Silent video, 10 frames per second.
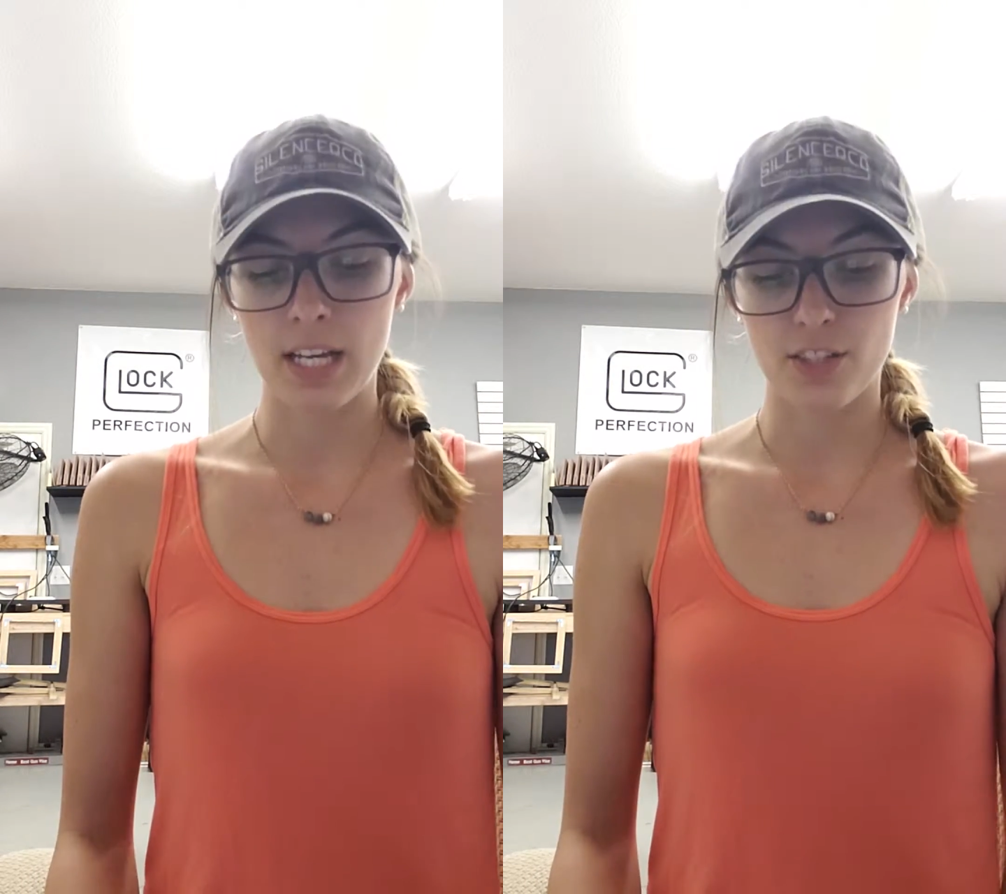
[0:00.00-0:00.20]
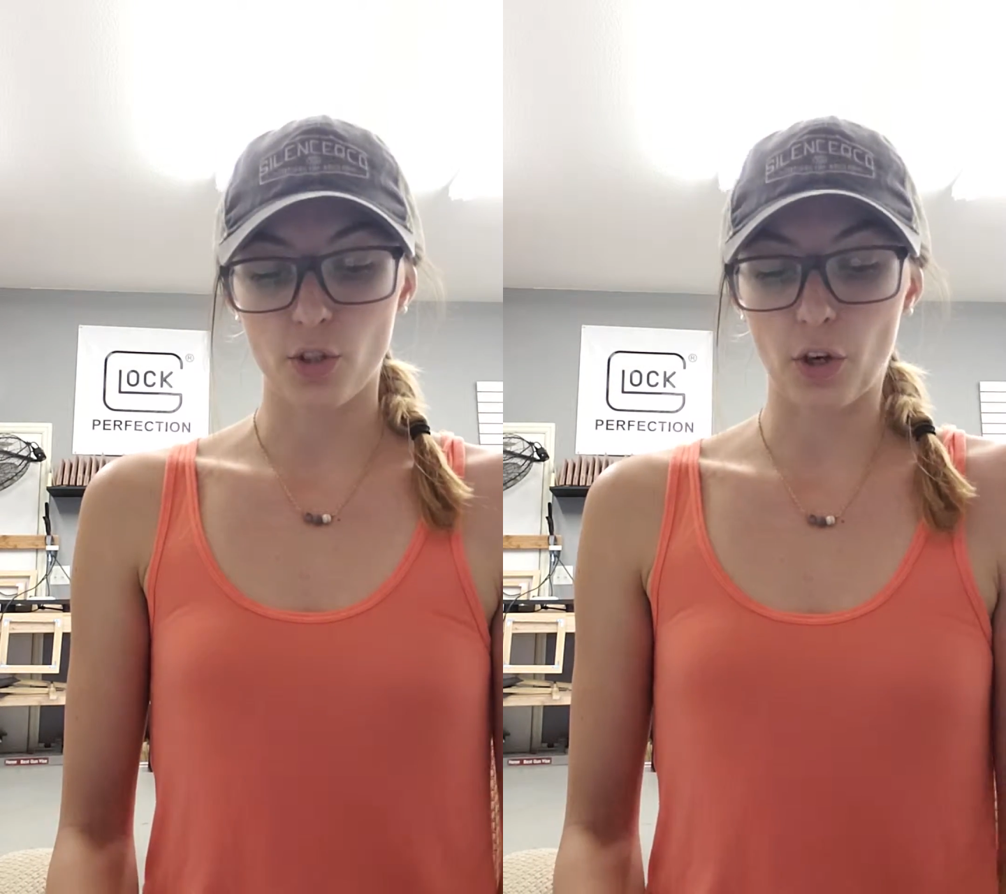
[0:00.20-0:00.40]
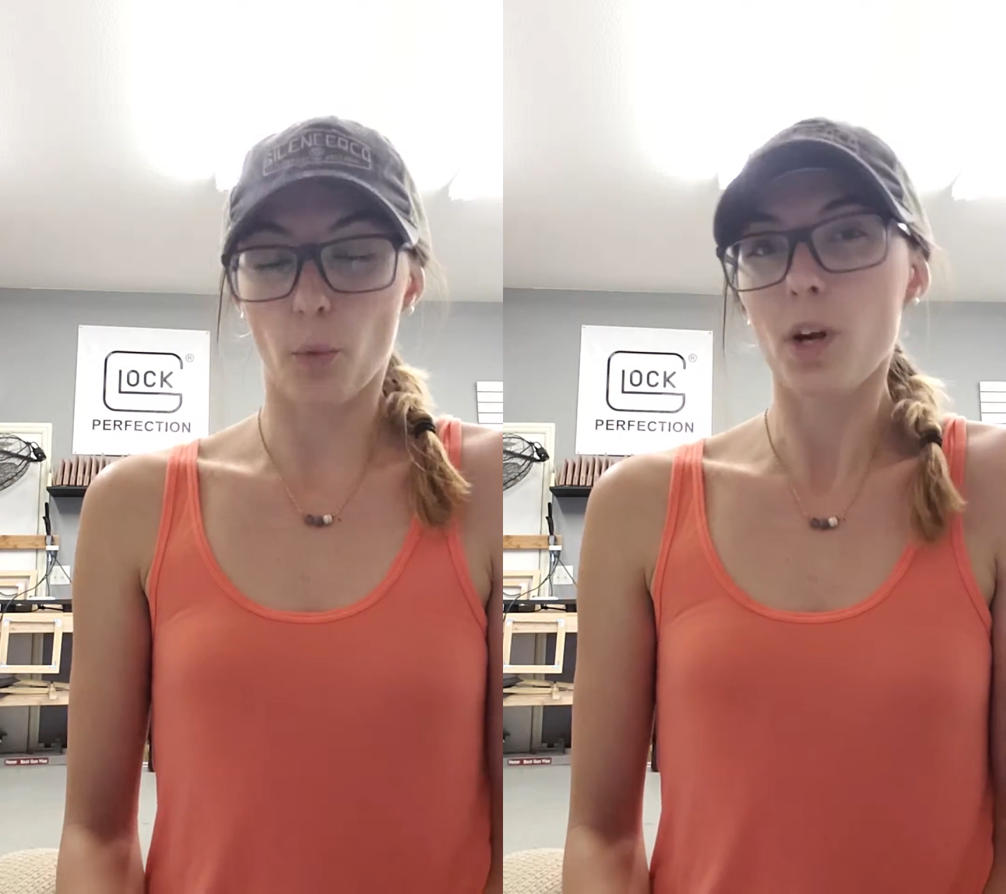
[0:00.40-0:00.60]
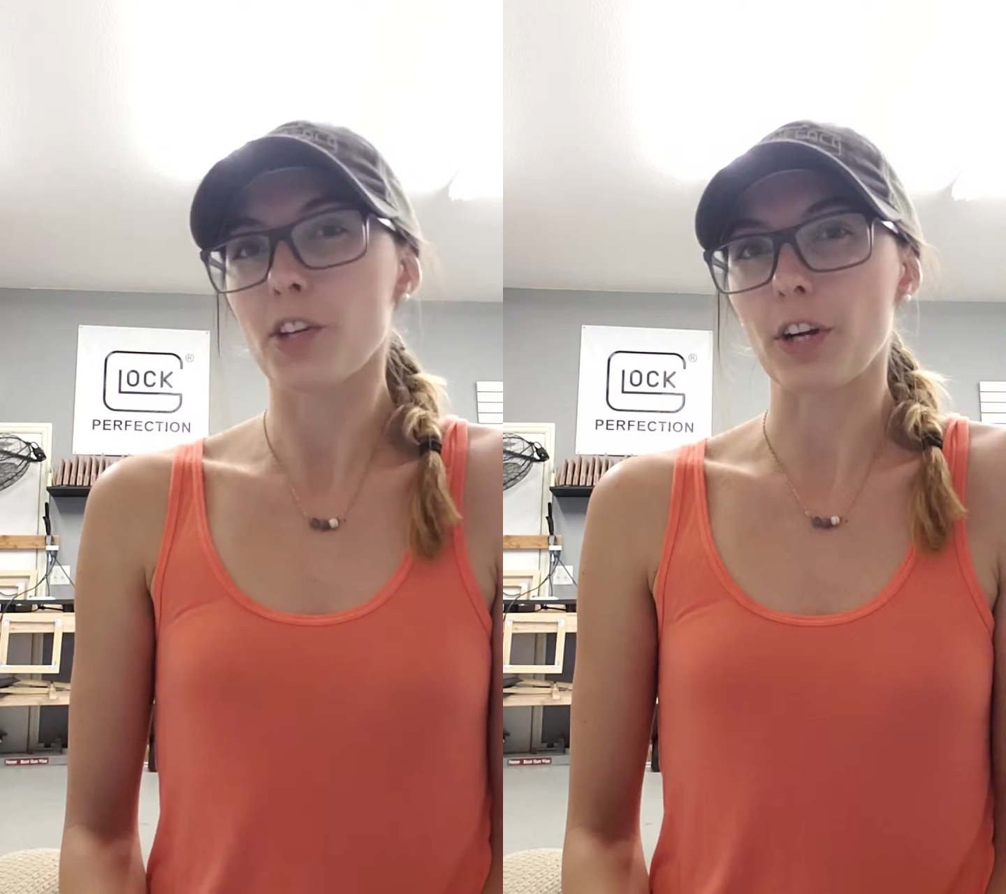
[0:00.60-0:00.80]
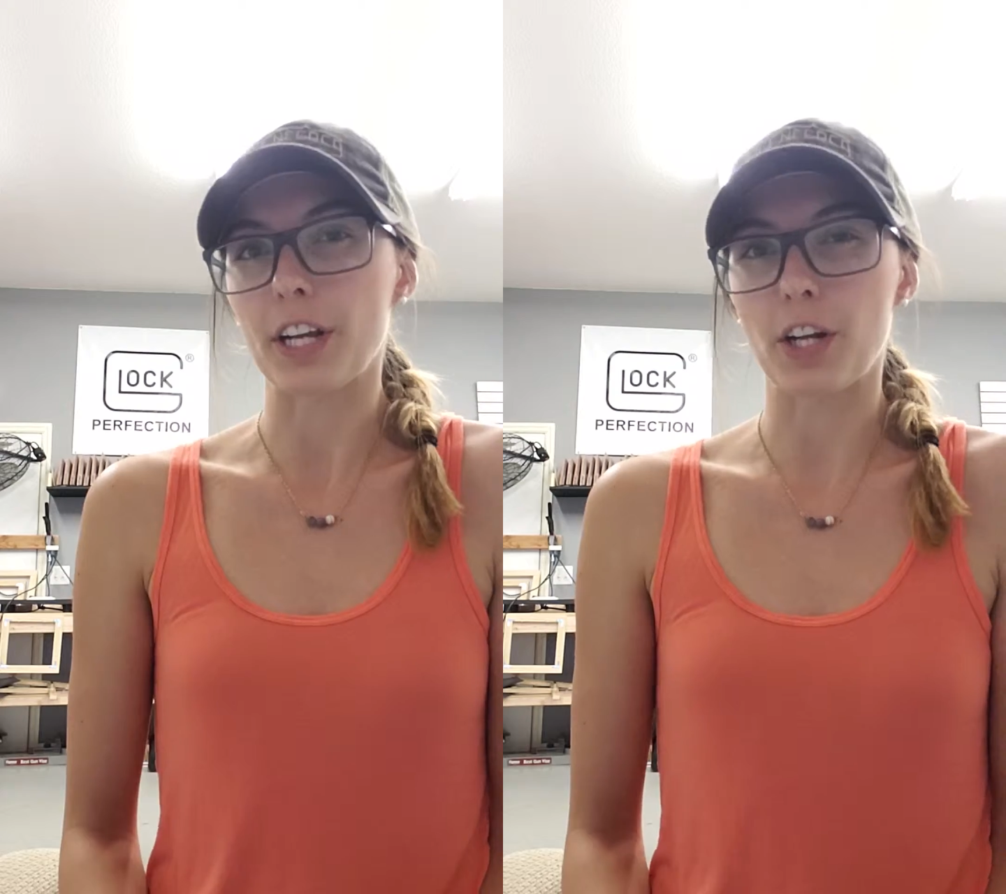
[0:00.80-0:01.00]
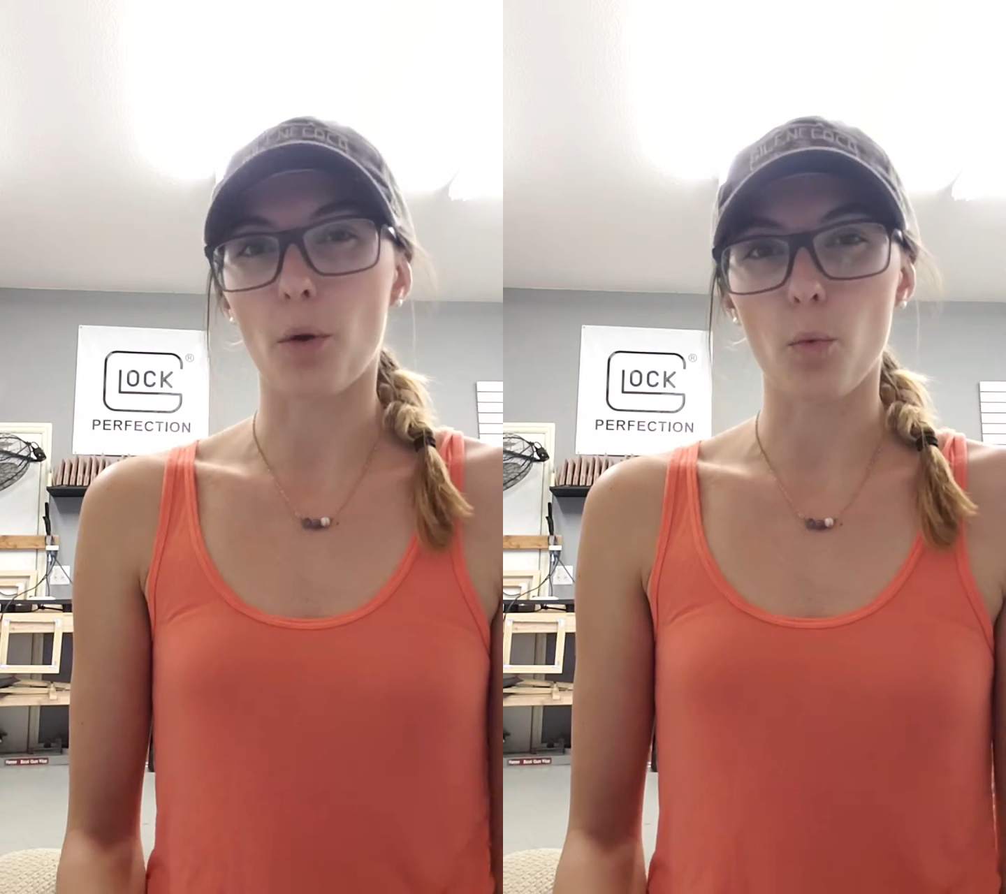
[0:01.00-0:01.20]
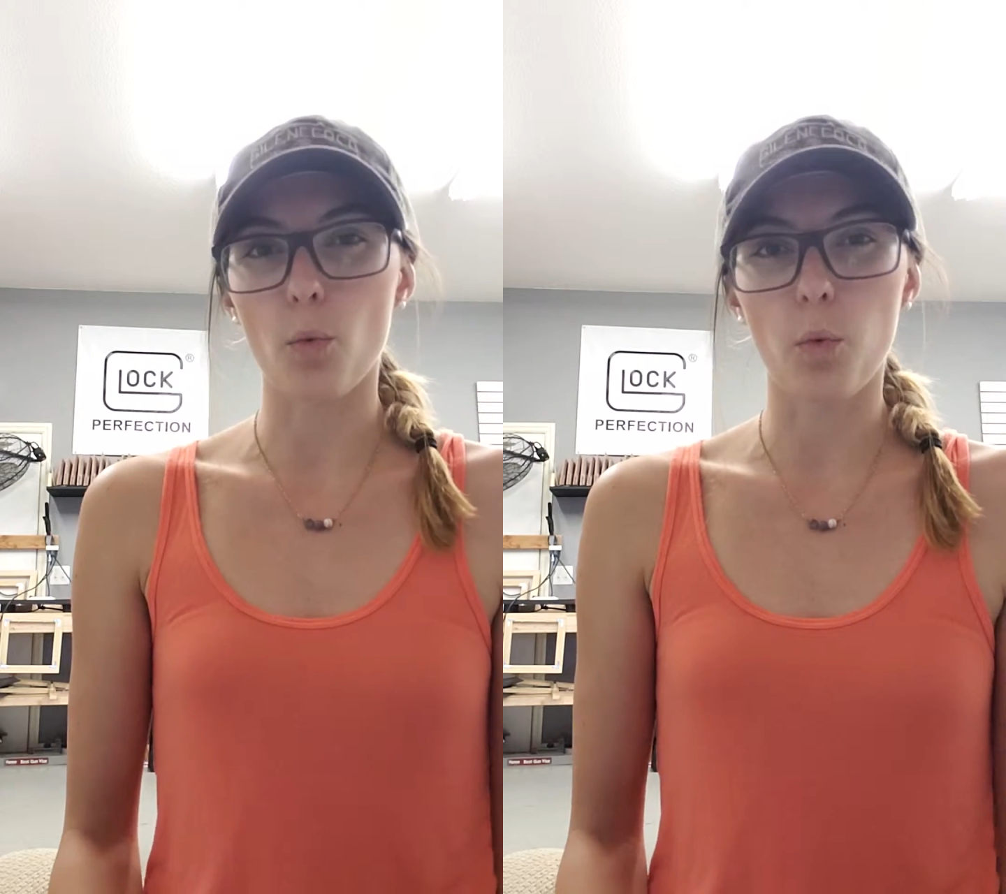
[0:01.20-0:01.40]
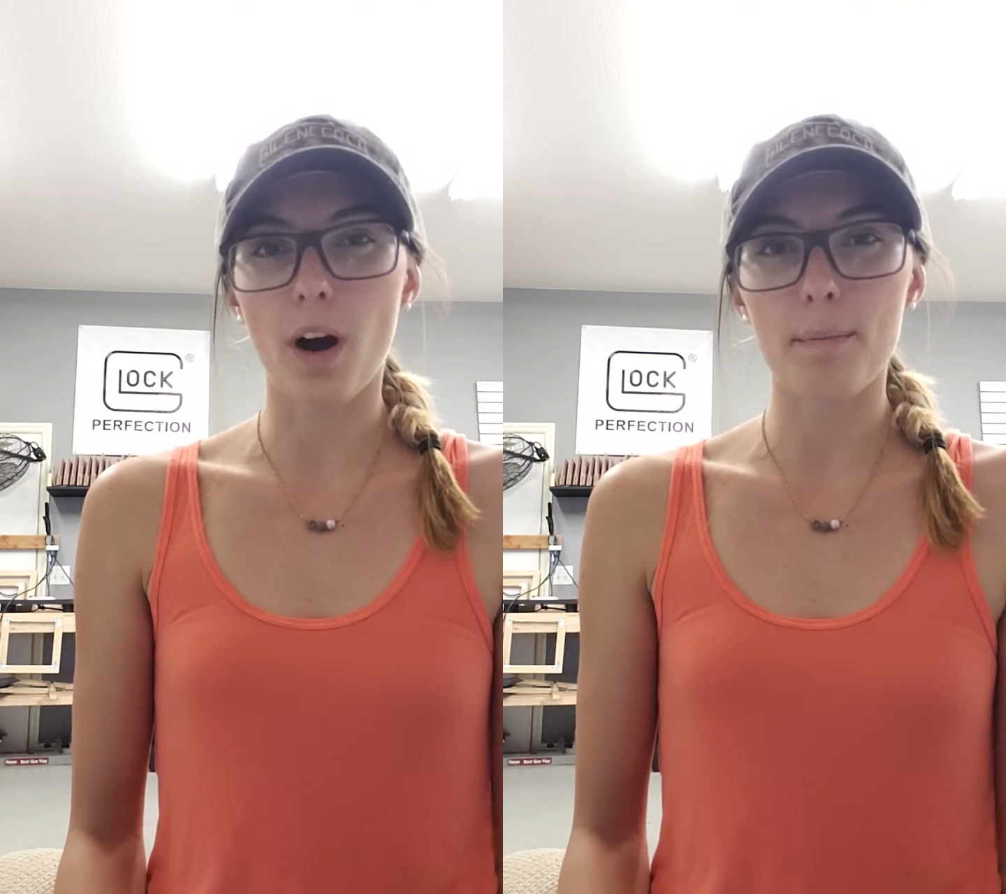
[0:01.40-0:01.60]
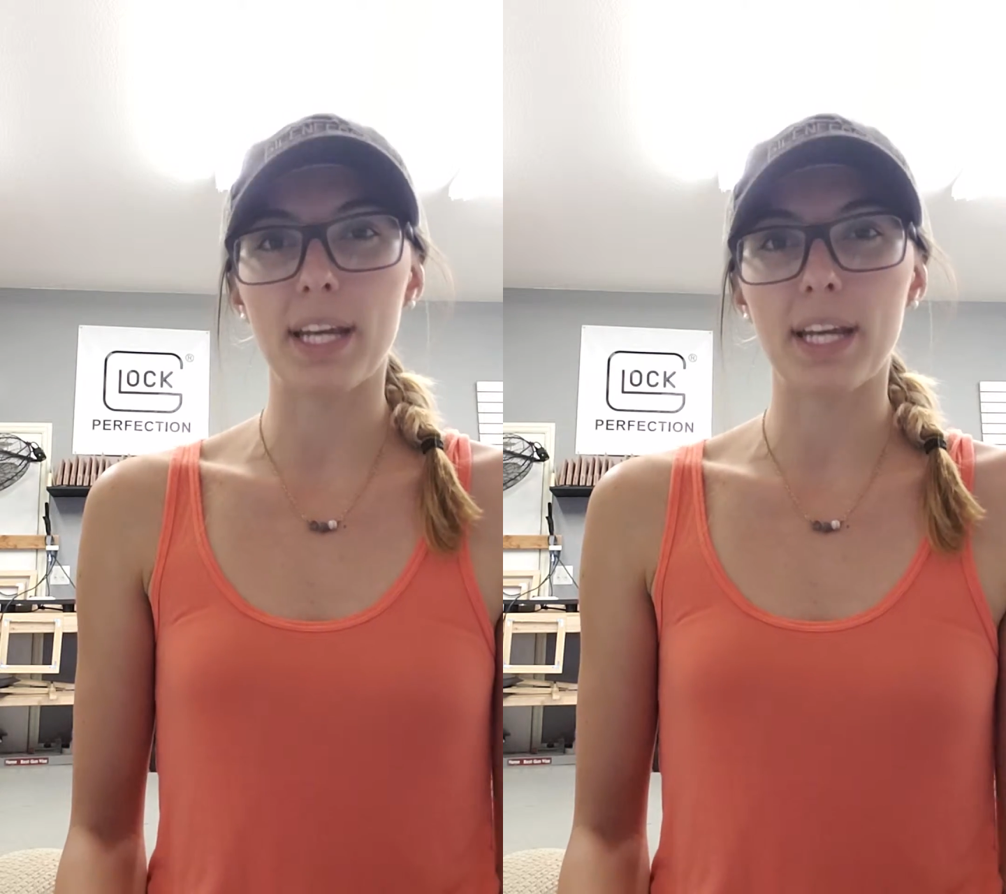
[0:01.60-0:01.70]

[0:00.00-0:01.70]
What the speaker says: So you're wondering, what